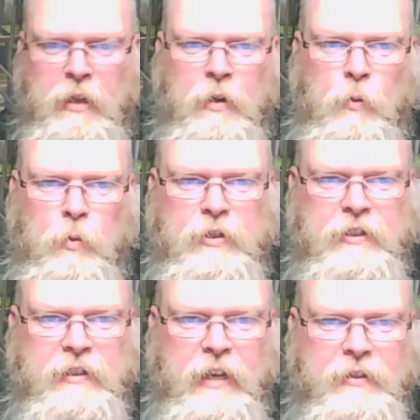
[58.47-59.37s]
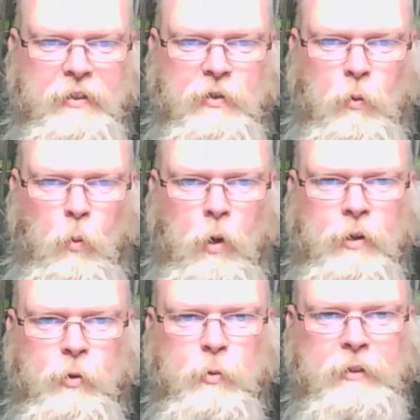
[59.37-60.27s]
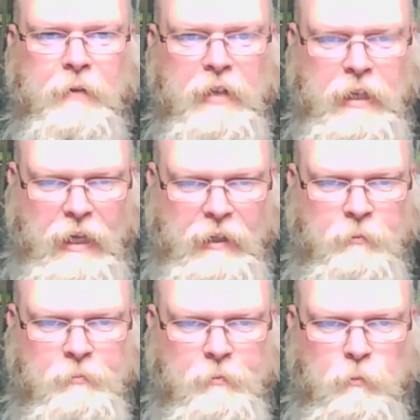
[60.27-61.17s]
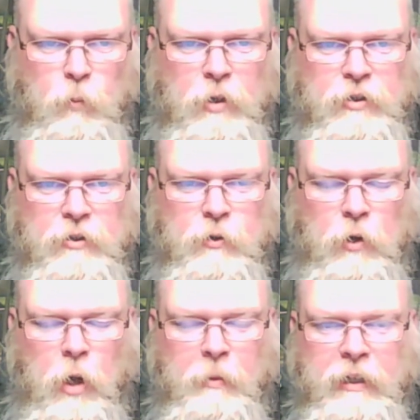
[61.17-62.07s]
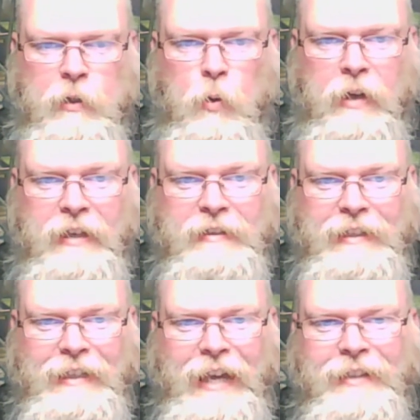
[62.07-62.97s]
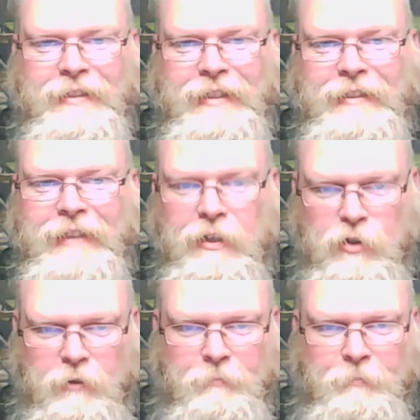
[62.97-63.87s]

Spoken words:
which is stanzas 1 through 79, which is commonly known as the guests section.